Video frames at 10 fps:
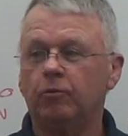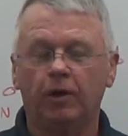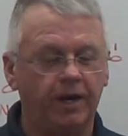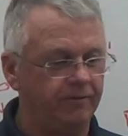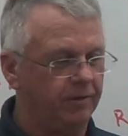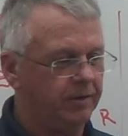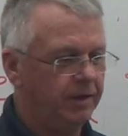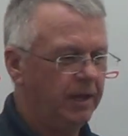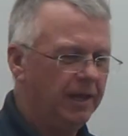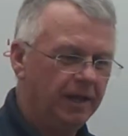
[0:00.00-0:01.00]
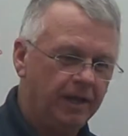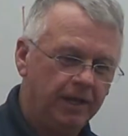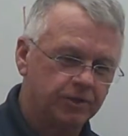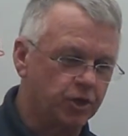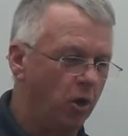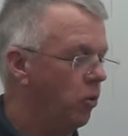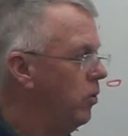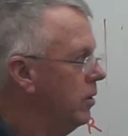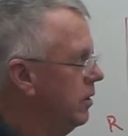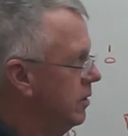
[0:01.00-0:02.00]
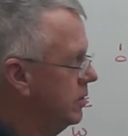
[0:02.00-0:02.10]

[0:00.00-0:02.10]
whatever. So